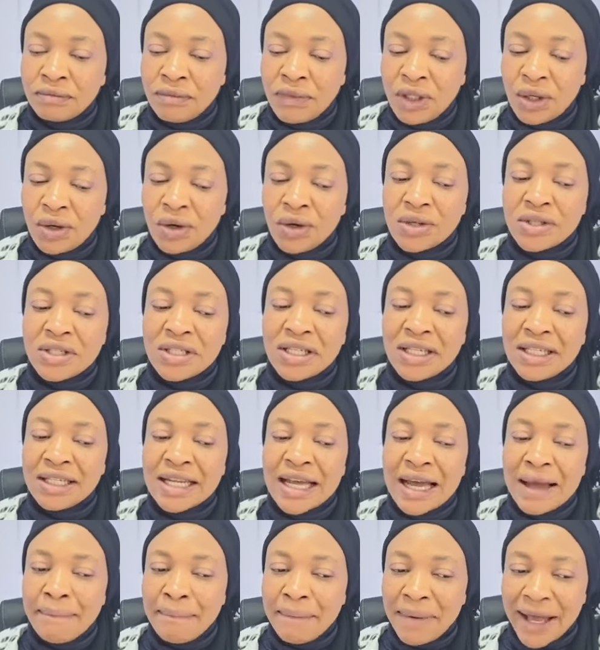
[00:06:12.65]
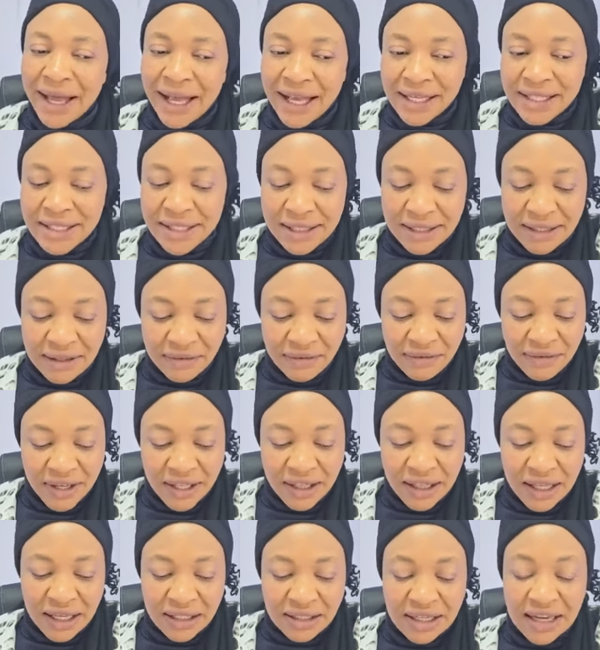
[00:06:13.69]
Because in that past, they
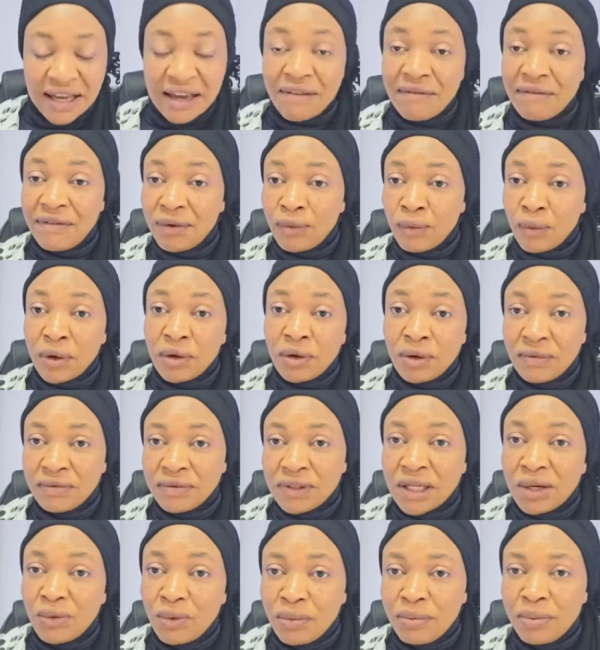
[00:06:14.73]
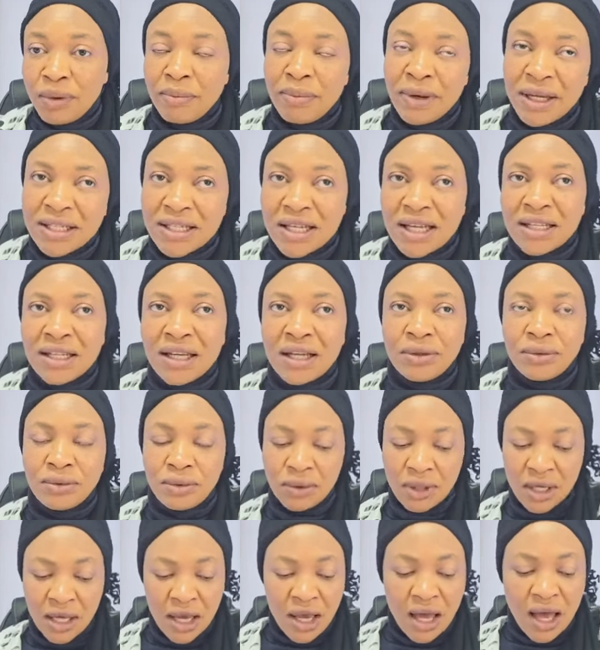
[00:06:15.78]
felt that every one of them would be better than
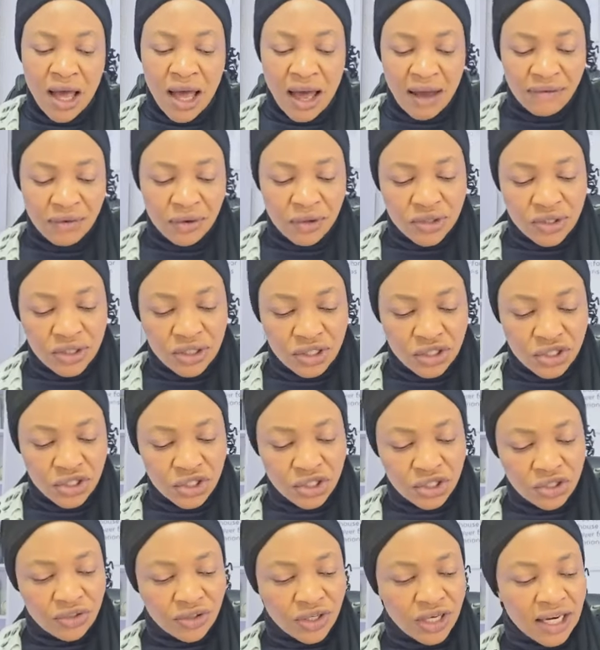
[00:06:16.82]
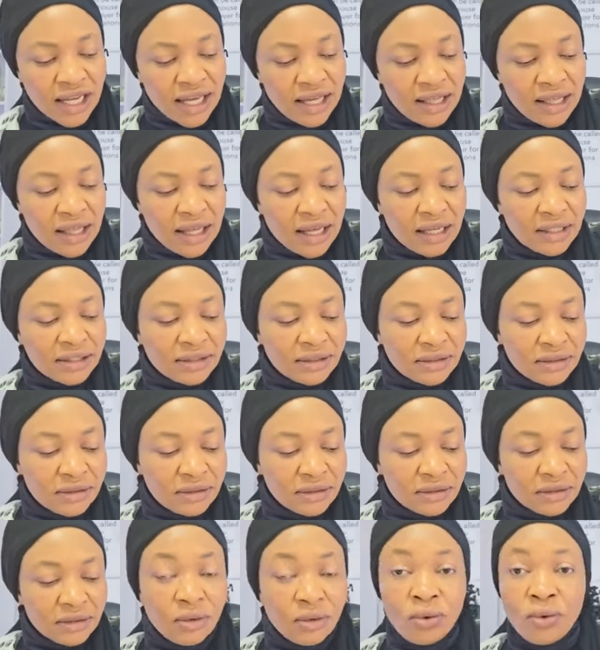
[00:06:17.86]
you. Have you seen children like that
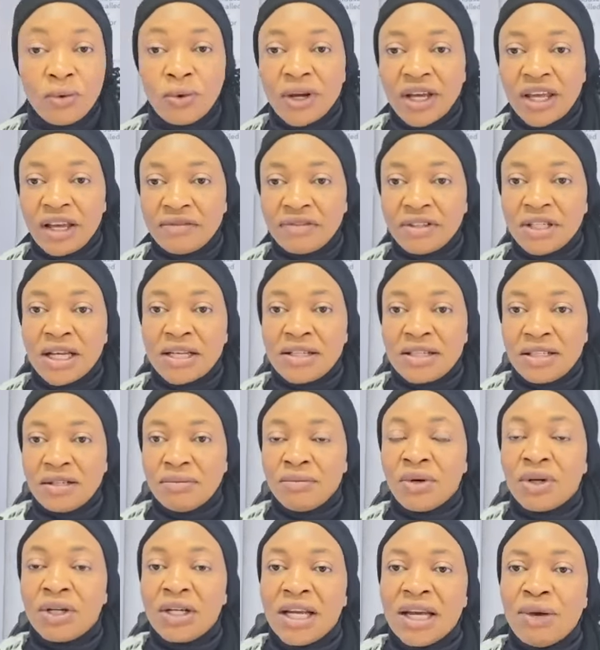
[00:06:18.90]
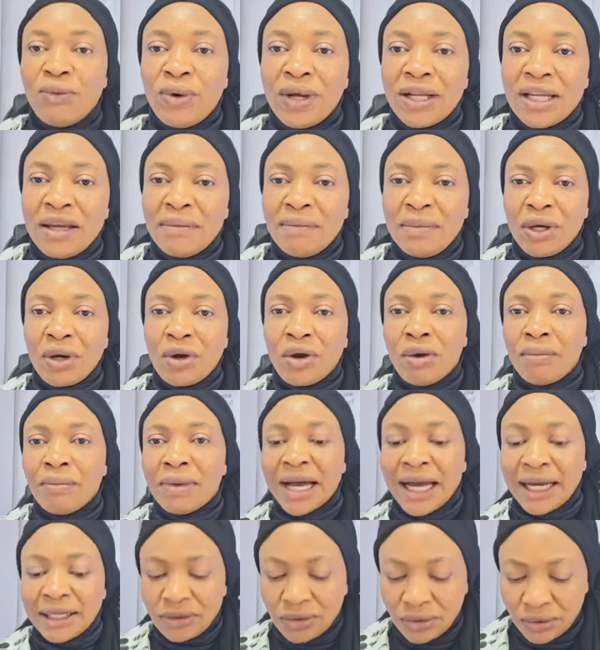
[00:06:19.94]
who give testimony when they
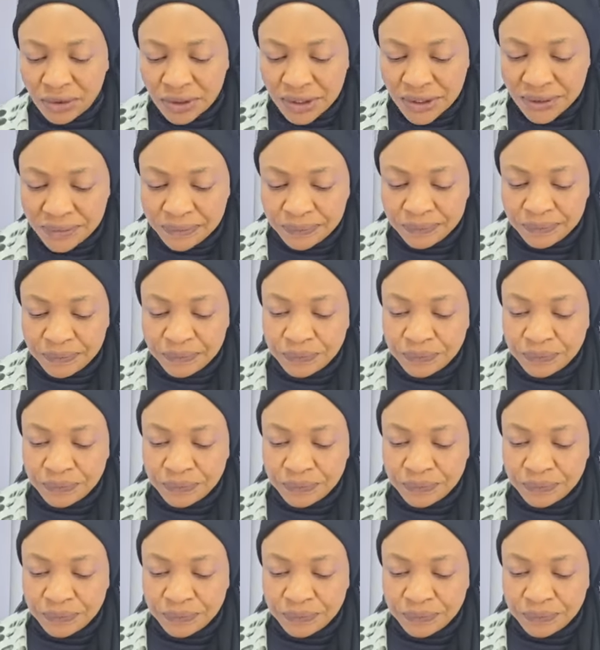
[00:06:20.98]
become adults?